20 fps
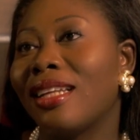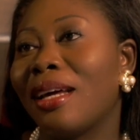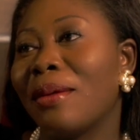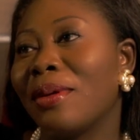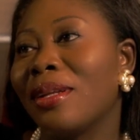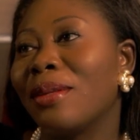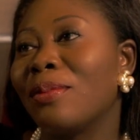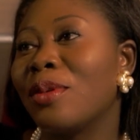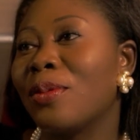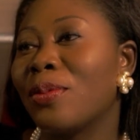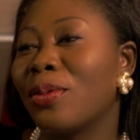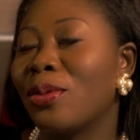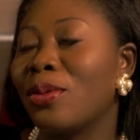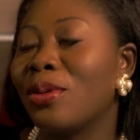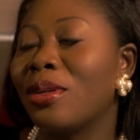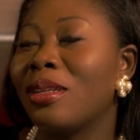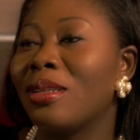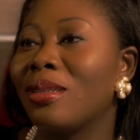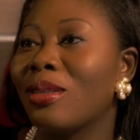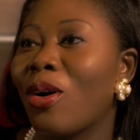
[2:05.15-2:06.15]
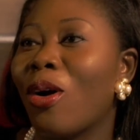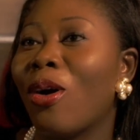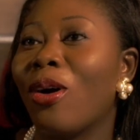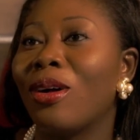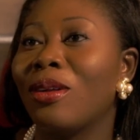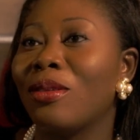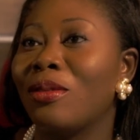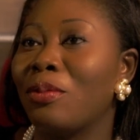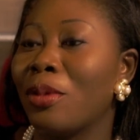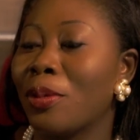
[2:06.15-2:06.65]
I mean, people
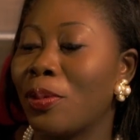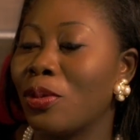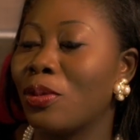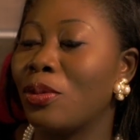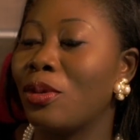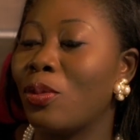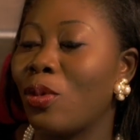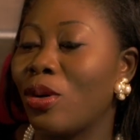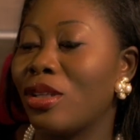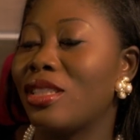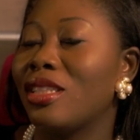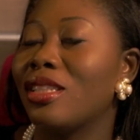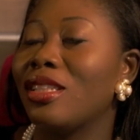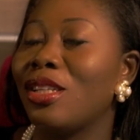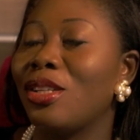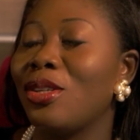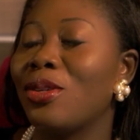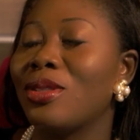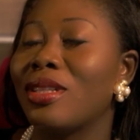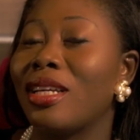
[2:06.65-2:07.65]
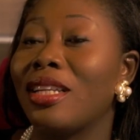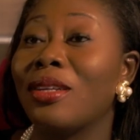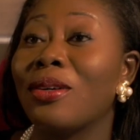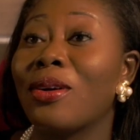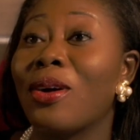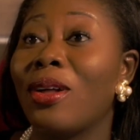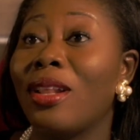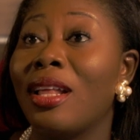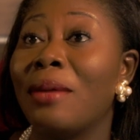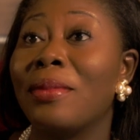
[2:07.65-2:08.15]
would be watching the news and they'll
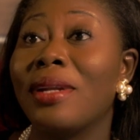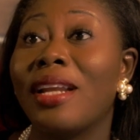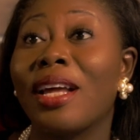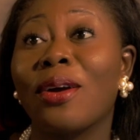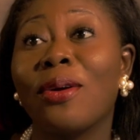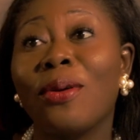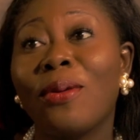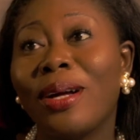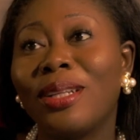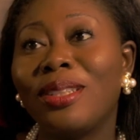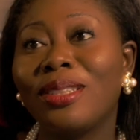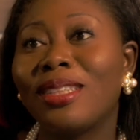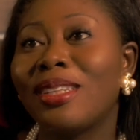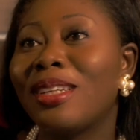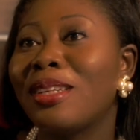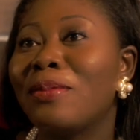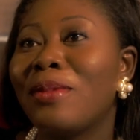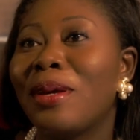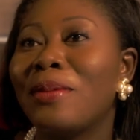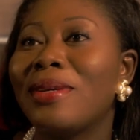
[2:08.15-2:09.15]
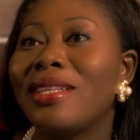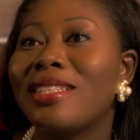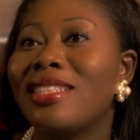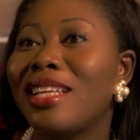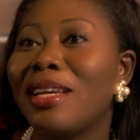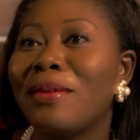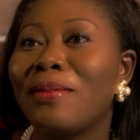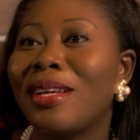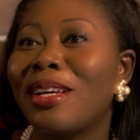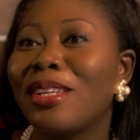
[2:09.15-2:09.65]
call and be like, oh, I just heard Gbemi's
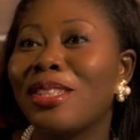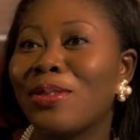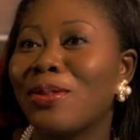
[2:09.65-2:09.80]
name now.